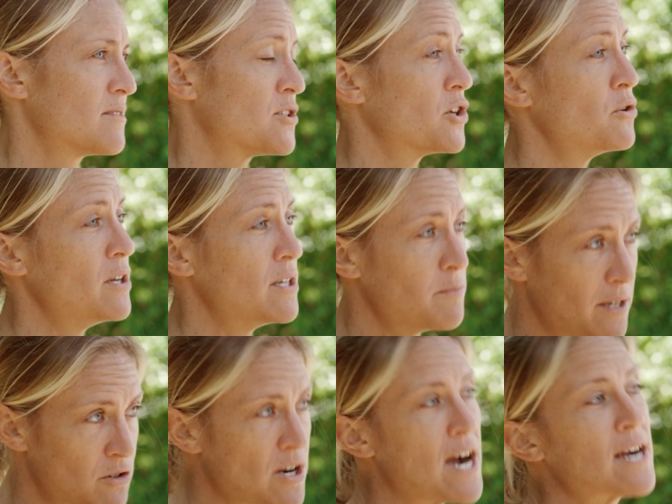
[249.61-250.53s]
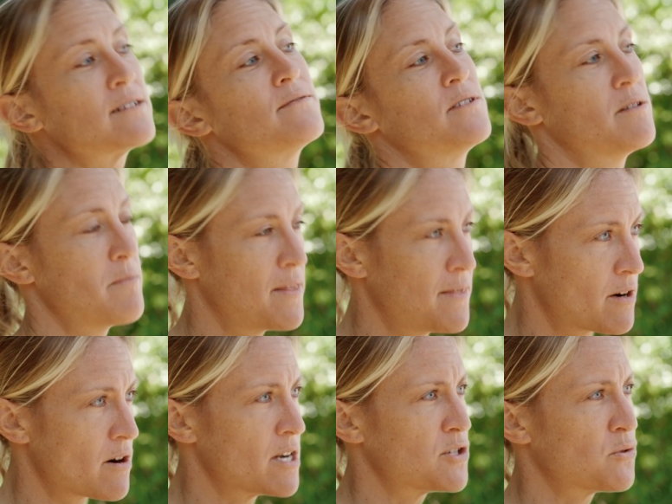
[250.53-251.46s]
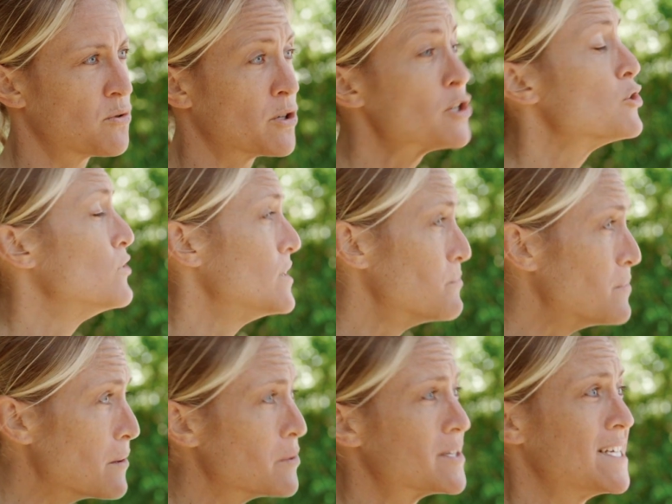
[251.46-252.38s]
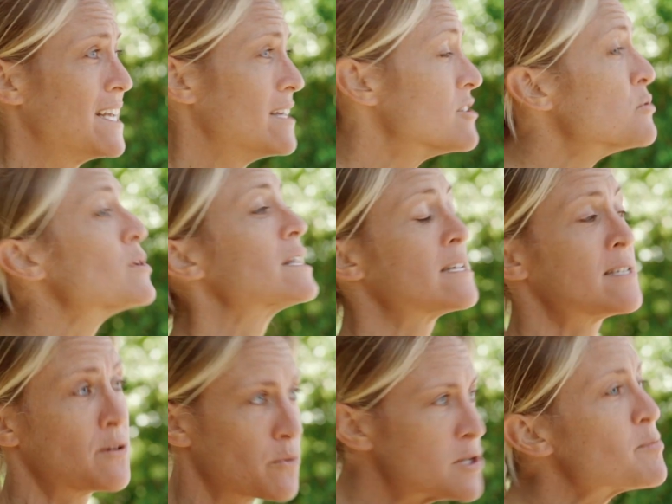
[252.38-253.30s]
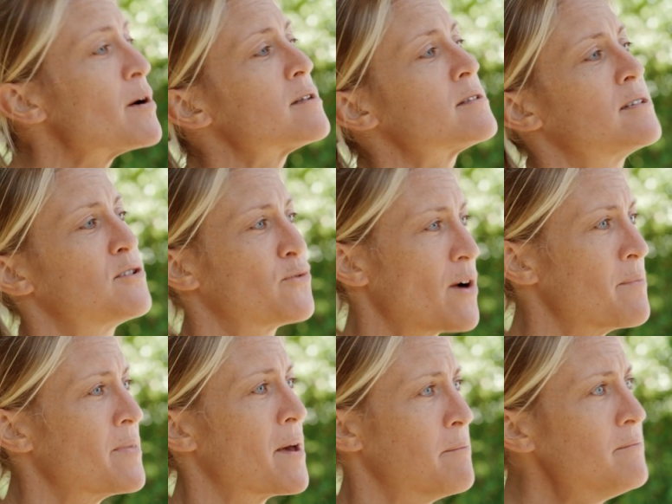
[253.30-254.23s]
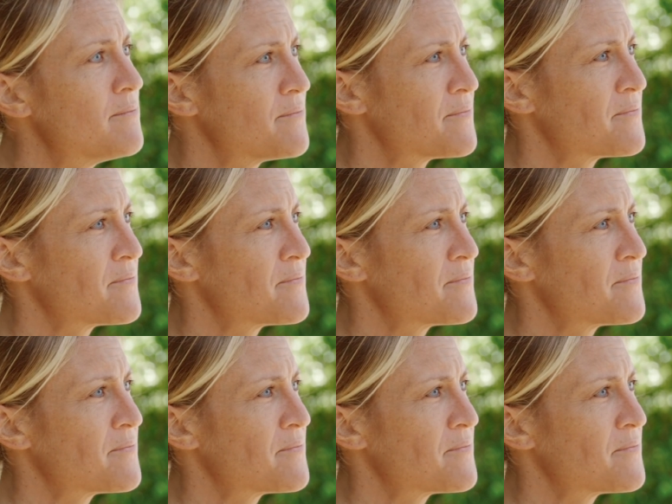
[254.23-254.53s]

So you need to be attractive to the men that are on tour. You need to be able to elicit responses from them.